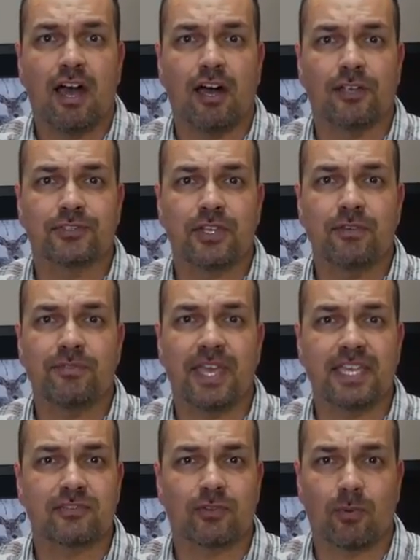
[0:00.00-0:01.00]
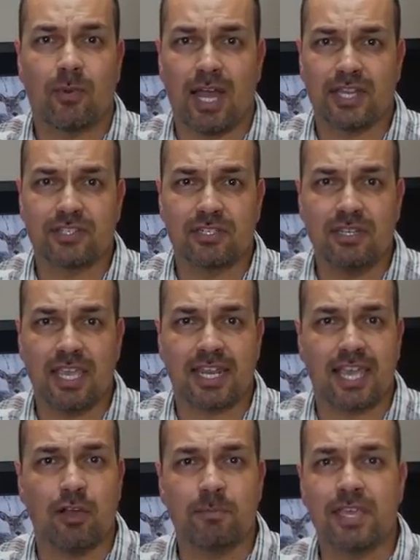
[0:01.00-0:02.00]
Also, thanks for watching, and
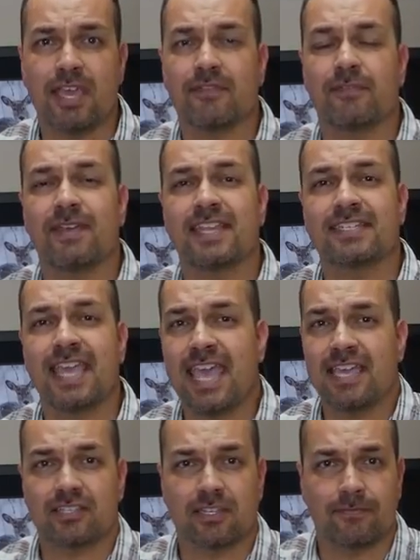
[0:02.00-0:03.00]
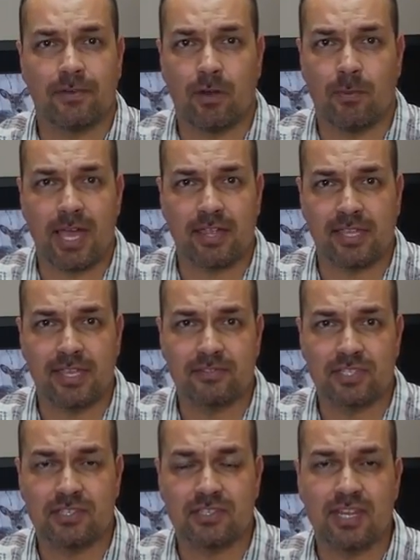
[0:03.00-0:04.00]
I hope you have a fantastic fall wildlife
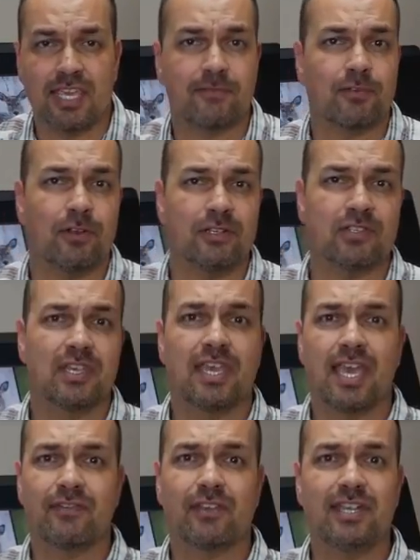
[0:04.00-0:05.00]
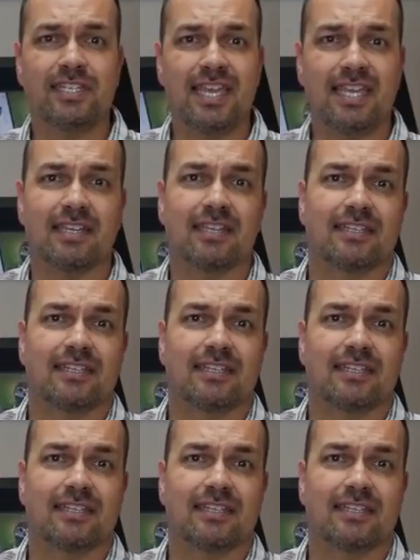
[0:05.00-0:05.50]
season, and of course, have a great day.